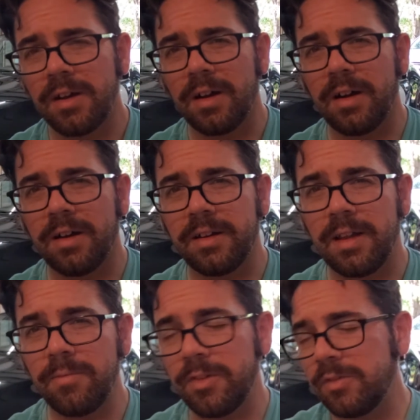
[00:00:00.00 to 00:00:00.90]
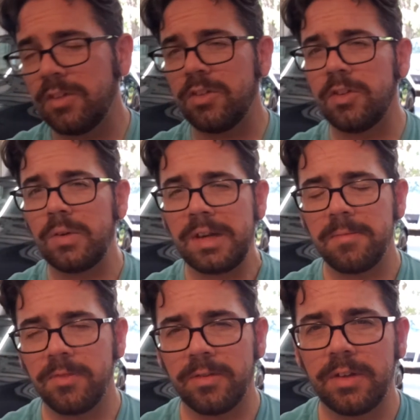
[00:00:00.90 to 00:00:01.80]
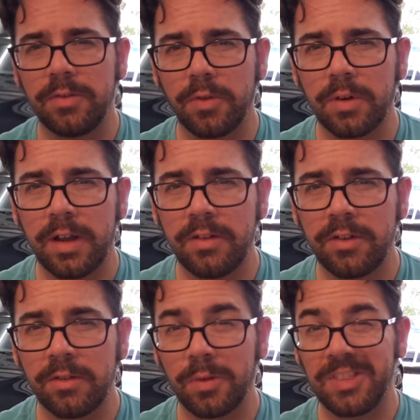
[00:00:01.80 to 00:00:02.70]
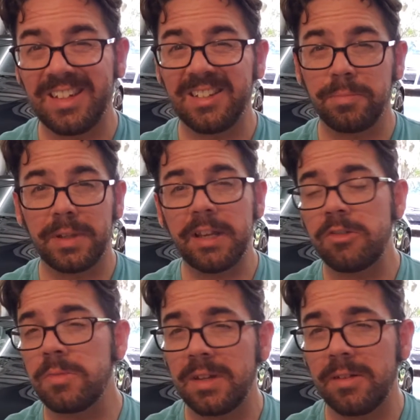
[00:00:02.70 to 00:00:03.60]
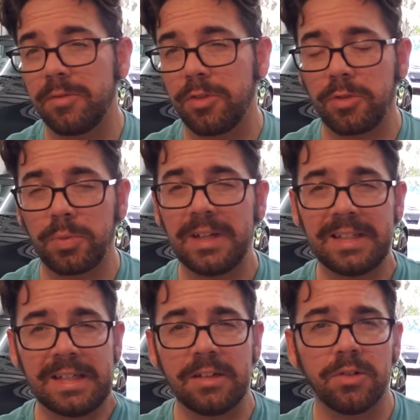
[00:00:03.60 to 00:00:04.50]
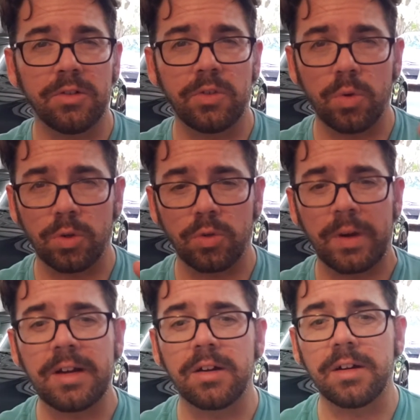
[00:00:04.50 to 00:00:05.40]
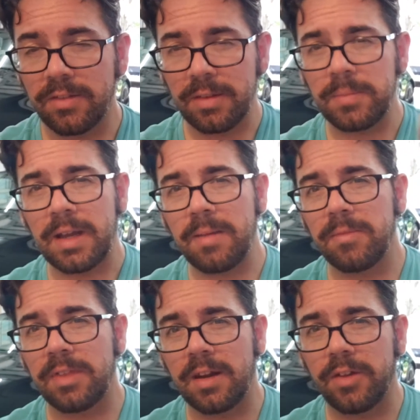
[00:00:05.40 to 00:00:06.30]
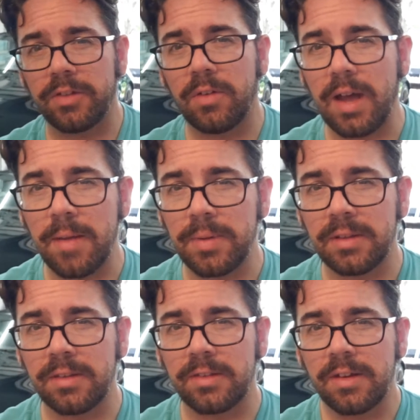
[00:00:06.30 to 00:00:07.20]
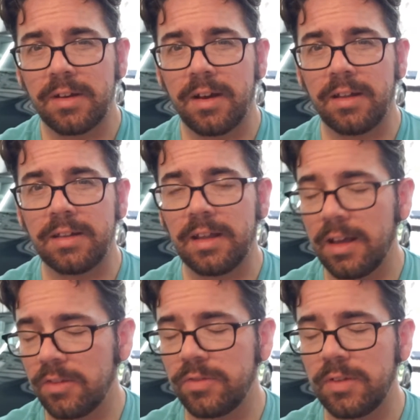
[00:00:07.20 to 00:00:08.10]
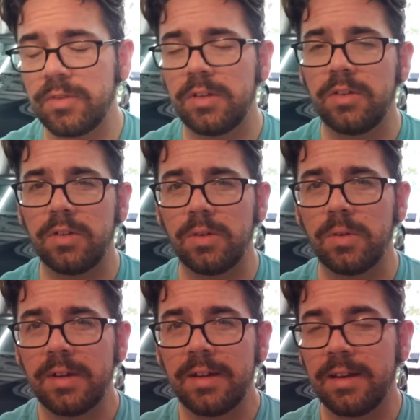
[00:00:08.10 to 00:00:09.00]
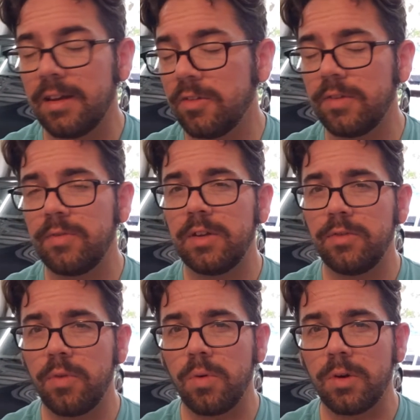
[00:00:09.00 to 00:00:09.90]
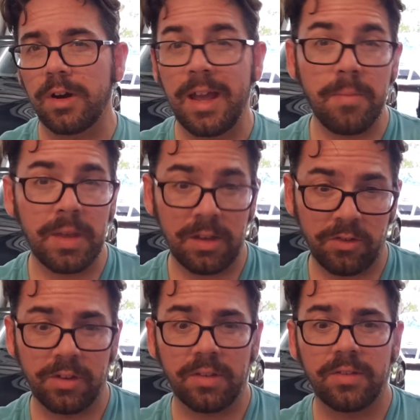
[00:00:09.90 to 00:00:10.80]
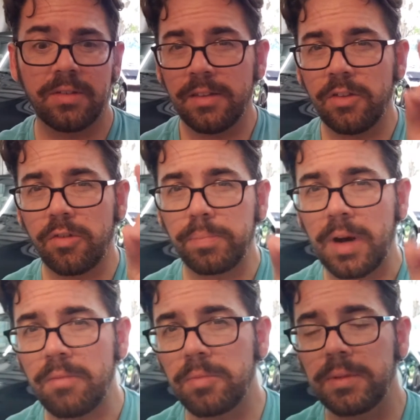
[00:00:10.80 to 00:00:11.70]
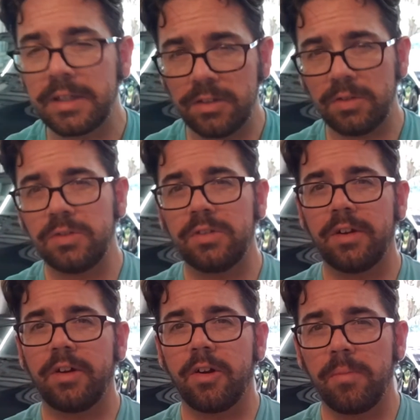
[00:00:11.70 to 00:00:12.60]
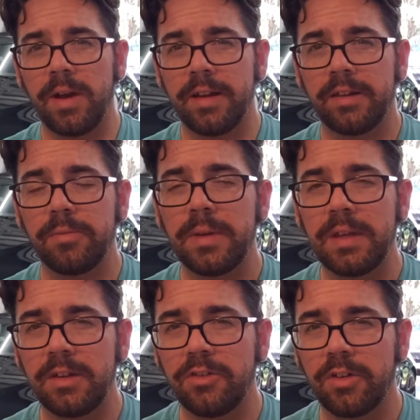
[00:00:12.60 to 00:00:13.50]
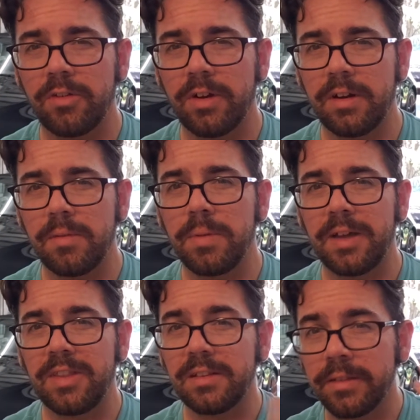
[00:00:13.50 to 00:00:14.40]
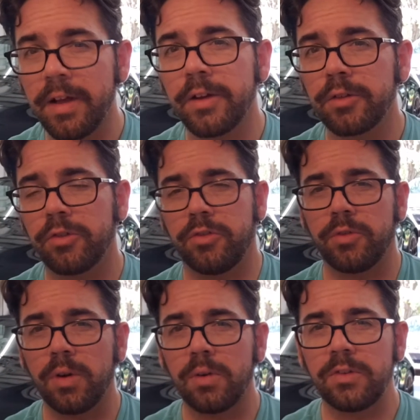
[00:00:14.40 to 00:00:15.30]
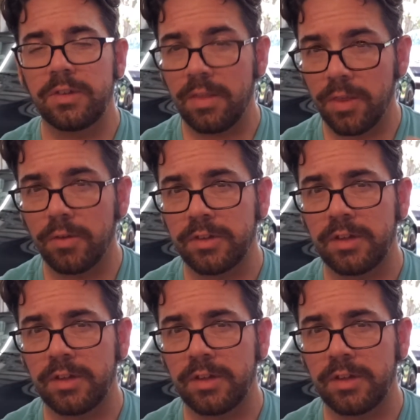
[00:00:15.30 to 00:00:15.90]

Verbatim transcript: on M52 and M54 engines with a displacement of 3 liters or greater. And sometimes that also happens on the S52 and S54 M engines. And this is probably due to the harmonics being generated by the longer strokes in those